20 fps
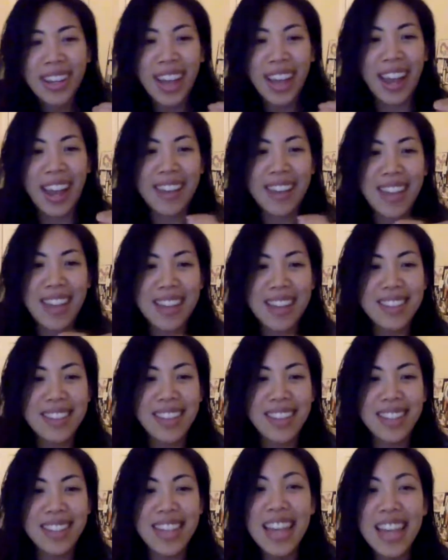and that's
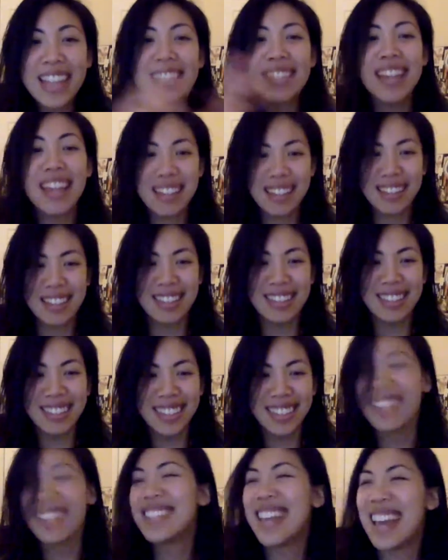10 cents,
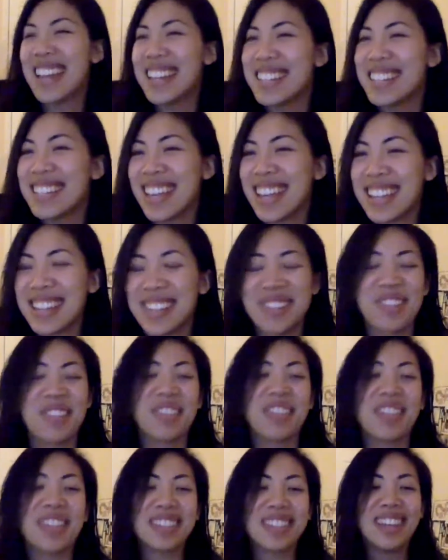10 cents.
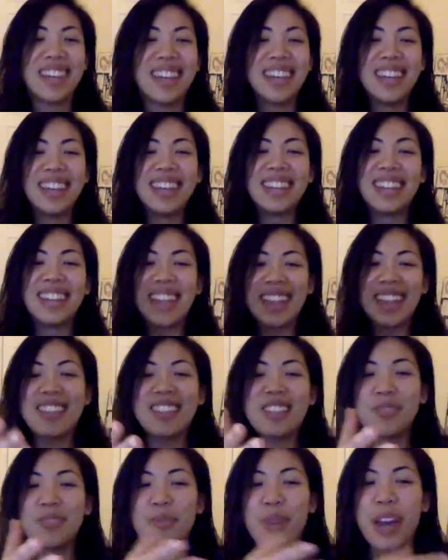So this
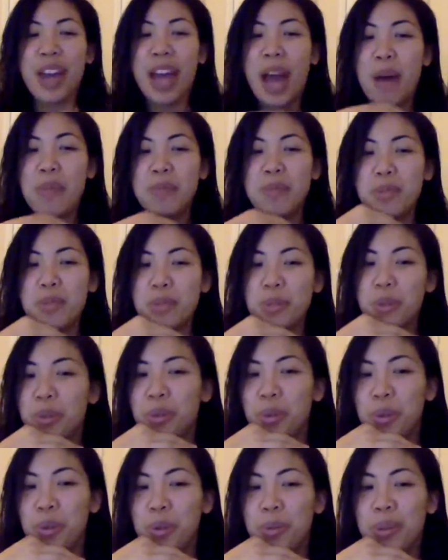is why HAPS is so
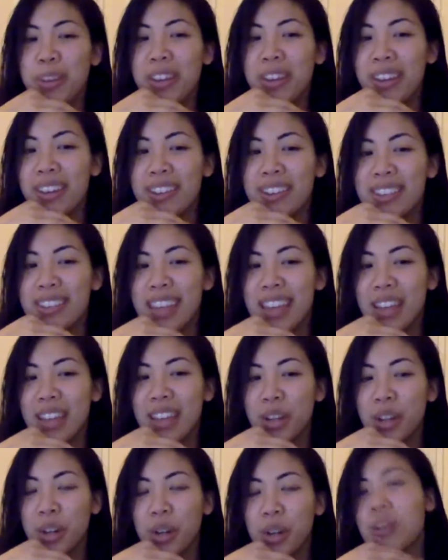cool, because they
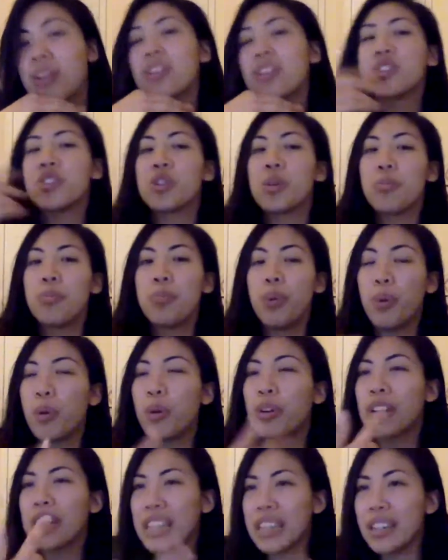encourage
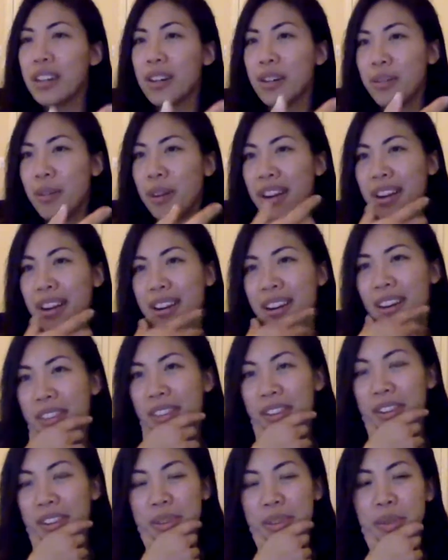supporting one
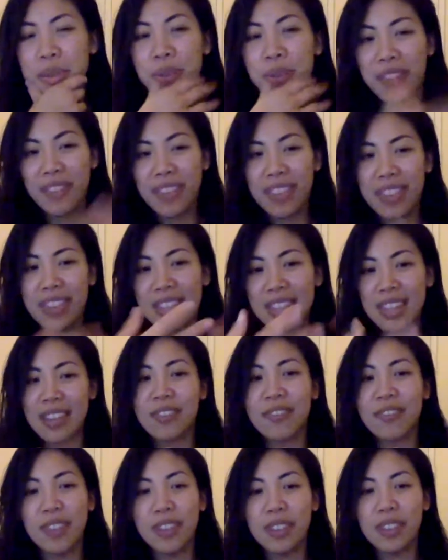another through giving these
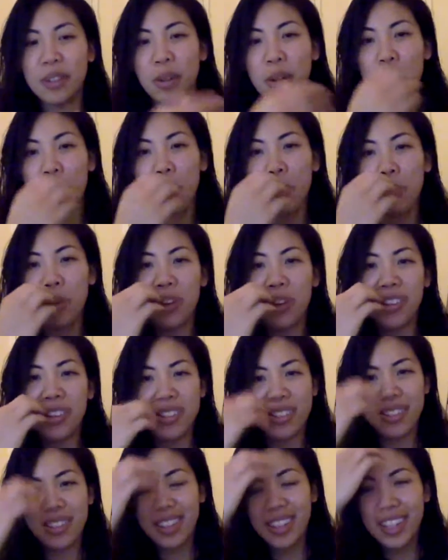like fun little
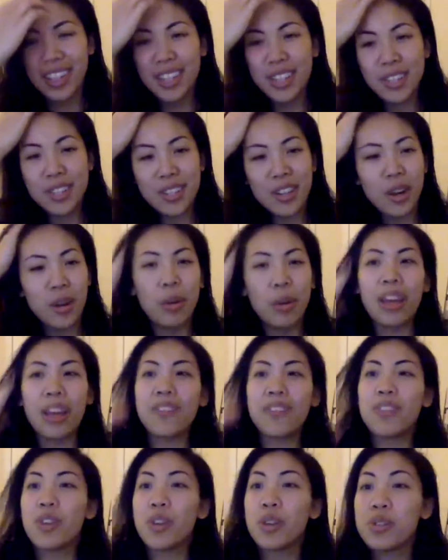awards. So
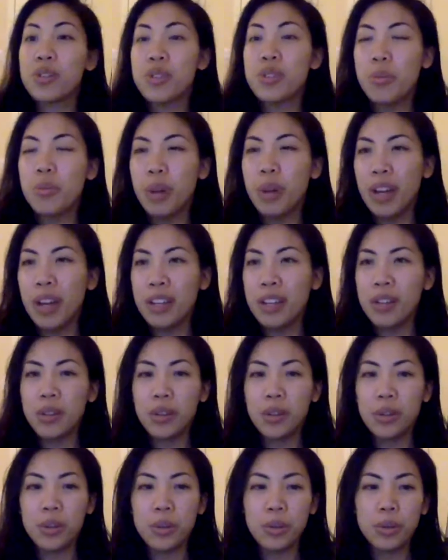if you're someone
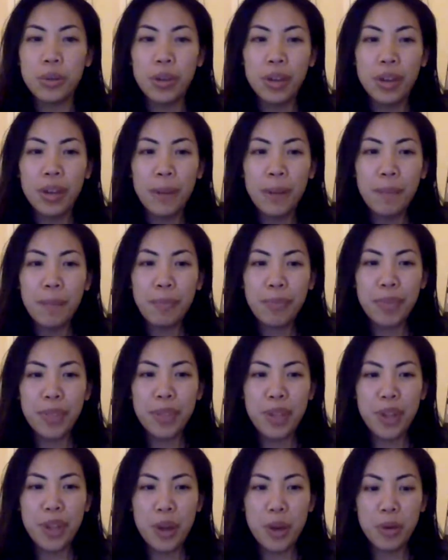who, you
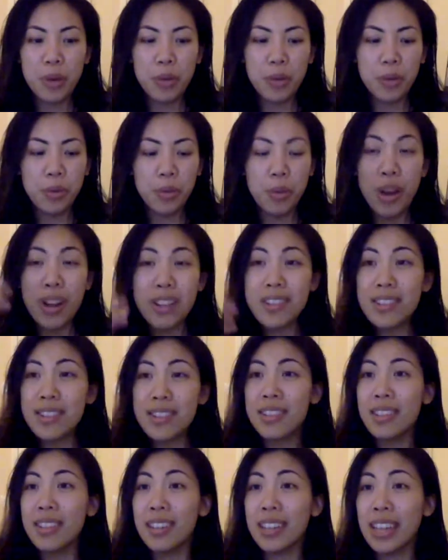know,
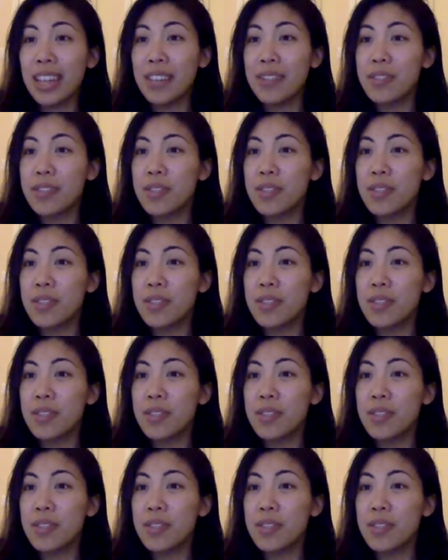wants to give